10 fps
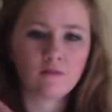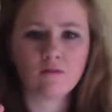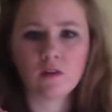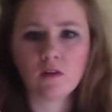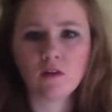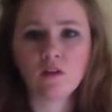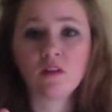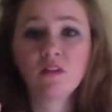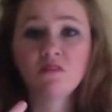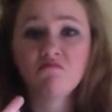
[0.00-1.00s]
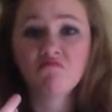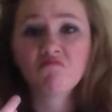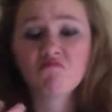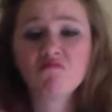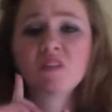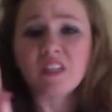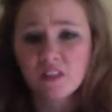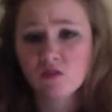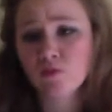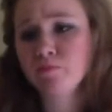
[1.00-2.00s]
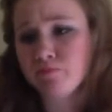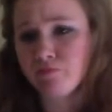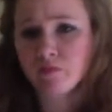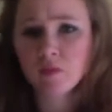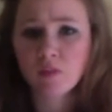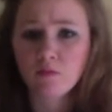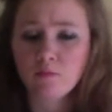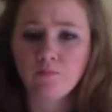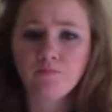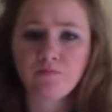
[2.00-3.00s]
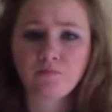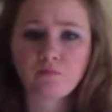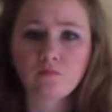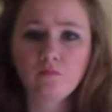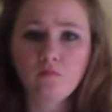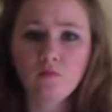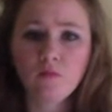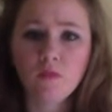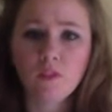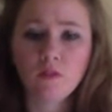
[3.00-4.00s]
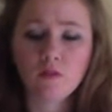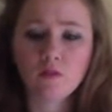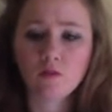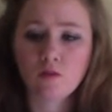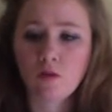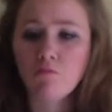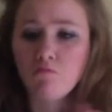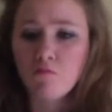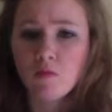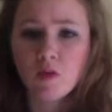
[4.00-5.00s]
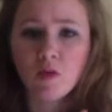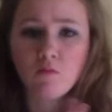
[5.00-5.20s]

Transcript: So Continental Congress, just representatives from each colony meeting to figure out what to do. That's 12.